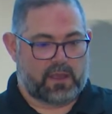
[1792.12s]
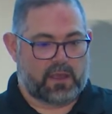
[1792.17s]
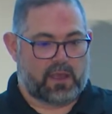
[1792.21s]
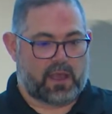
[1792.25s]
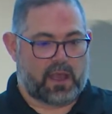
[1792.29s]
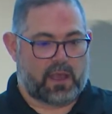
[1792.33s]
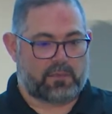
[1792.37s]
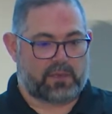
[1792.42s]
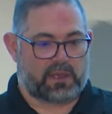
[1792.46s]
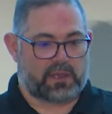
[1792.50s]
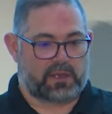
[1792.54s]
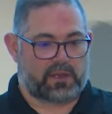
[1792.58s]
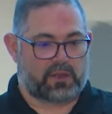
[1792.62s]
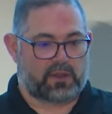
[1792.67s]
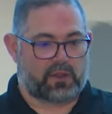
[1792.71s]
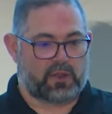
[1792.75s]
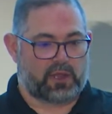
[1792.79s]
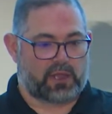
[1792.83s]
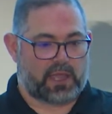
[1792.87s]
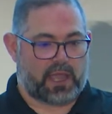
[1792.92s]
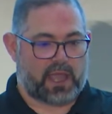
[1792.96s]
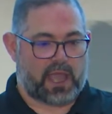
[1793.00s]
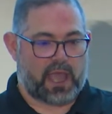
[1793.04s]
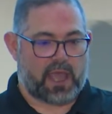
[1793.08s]
I'm going to
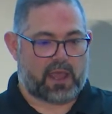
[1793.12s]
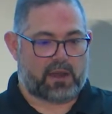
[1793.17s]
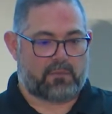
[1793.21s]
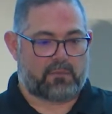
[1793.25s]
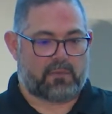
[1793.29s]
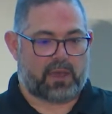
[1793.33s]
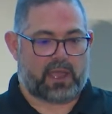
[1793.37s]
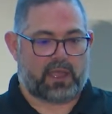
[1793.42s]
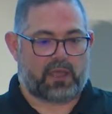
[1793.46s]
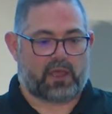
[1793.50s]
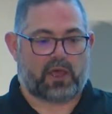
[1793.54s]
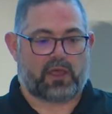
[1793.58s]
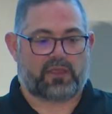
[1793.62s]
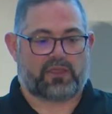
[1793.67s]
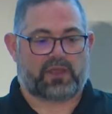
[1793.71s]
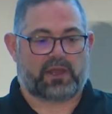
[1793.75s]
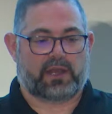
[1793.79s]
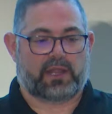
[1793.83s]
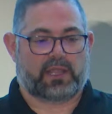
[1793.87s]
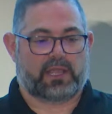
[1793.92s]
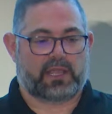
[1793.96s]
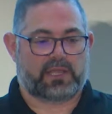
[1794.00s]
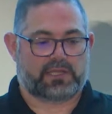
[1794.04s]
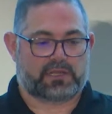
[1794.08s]
look at my
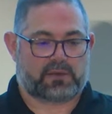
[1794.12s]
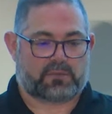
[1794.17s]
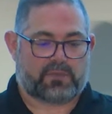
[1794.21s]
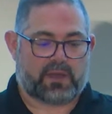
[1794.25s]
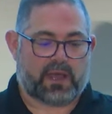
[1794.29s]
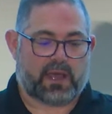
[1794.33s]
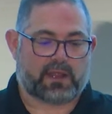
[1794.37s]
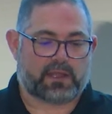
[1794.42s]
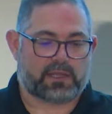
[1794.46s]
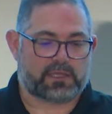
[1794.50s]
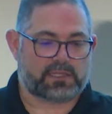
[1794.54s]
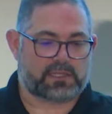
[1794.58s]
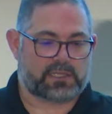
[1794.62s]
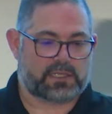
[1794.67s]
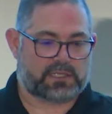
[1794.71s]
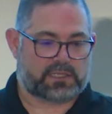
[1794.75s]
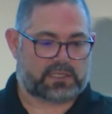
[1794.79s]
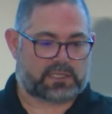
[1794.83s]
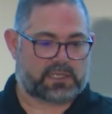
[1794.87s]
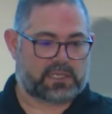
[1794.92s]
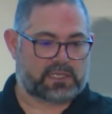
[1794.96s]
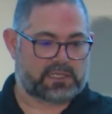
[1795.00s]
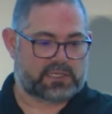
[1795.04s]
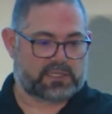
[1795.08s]
authentication policies.
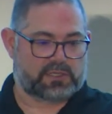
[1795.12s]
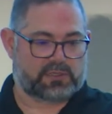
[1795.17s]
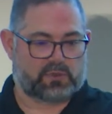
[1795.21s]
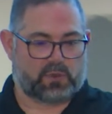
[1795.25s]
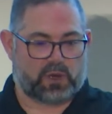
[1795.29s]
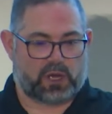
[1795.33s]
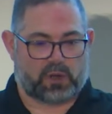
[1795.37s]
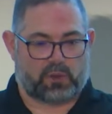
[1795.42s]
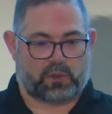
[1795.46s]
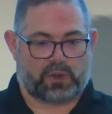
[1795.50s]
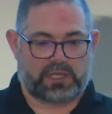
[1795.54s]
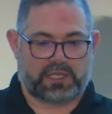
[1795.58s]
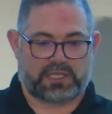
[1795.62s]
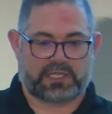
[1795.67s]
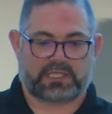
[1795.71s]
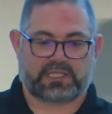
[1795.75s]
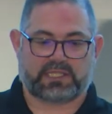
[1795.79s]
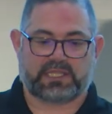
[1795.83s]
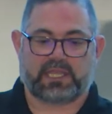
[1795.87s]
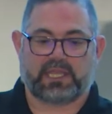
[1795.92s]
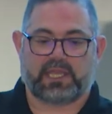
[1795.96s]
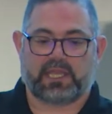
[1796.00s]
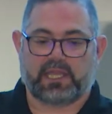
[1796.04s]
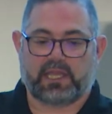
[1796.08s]
And this is where we
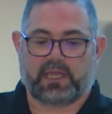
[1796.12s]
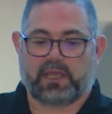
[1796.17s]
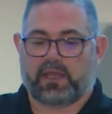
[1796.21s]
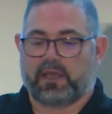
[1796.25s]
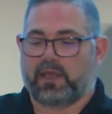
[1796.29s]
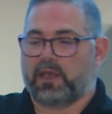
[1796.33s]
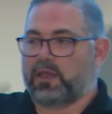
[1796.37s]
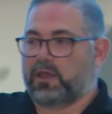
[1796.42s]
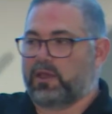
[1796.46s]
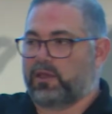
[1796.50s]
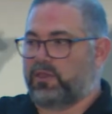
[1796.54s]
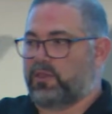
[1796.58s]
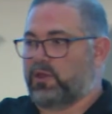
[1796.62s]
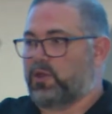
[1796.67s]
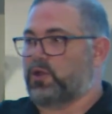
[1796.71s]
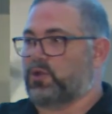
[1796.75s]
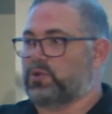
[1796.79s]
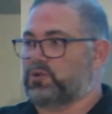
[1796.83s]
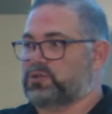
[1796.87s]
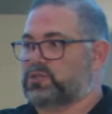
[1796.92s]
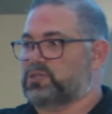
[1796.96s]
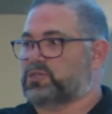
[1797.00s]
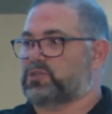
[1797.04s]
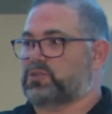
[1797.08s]
see
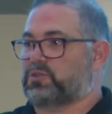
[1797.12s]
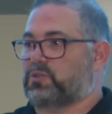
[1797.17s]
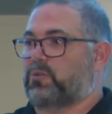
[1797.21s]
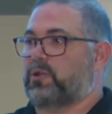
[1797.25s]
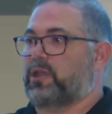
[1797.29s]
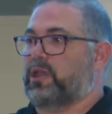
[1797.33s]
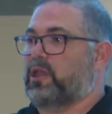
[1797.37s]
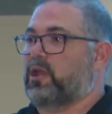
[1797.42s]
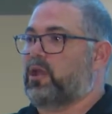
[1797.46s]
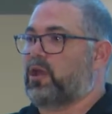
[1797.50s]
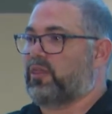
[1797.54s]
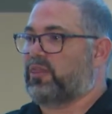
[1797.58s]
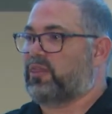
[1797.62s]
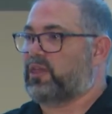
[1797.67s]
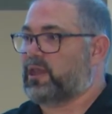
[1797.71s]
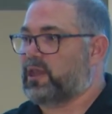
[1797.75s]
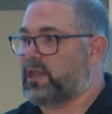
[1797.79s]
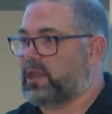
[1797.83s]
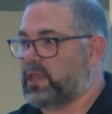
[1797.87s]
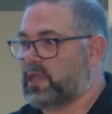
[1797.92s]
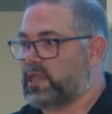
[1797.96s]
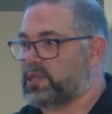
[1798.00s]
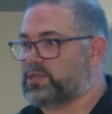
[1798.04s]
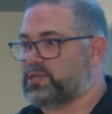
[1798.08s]
those 3
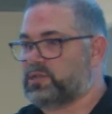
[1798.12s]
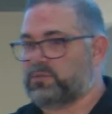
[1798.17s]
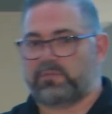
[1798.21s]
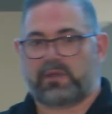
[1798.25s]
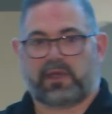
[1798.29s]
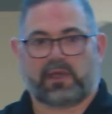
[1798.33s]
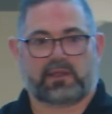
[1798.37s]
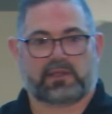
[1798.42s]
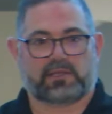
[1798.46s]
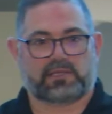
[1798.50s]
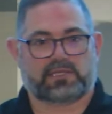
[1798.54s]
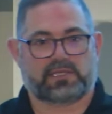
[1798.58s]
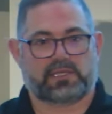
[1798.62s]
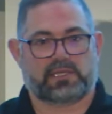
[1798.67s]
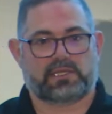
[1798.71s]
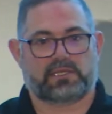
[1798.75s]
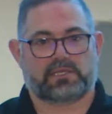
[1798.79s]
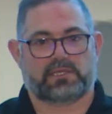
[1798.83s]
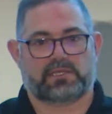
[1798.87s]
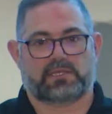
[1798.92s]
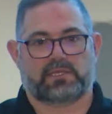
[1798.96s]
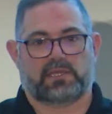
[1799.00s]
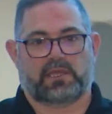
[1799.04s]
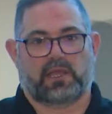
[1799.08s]
authentication
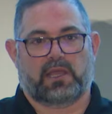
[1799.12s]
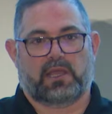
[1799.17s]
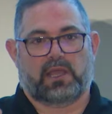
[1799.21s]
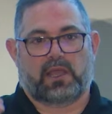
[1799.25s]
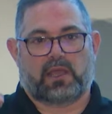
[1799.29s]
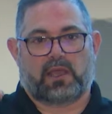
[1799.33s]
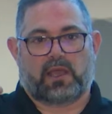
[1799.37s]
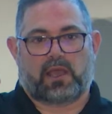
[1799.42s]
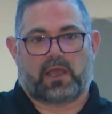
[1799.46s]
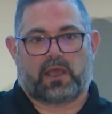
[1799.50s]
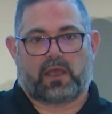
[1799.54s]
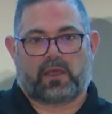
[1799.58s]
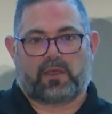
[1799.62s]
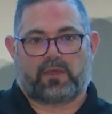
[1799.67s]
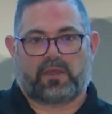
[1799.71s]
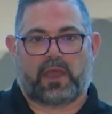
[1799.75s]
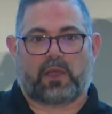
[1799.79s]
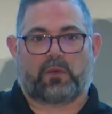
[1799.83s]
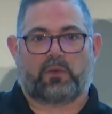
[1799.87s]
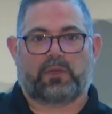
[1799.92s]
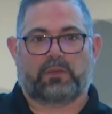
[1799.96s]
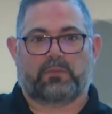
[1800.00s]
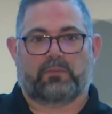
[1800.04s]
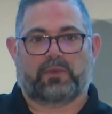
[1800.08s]
policies
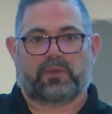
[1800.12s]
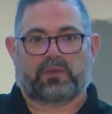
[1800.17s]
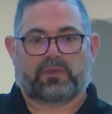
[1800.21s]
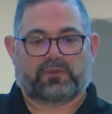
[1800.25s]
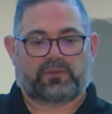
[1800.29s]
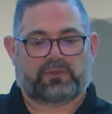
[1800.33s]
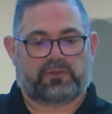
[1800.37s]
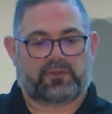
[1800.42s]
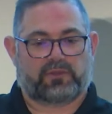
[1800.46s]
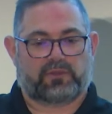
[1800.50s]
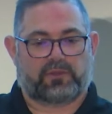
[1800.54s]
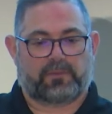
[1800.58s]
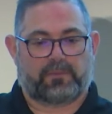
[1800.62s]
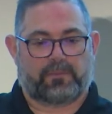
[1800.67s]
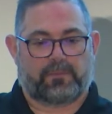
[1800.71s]
that we built.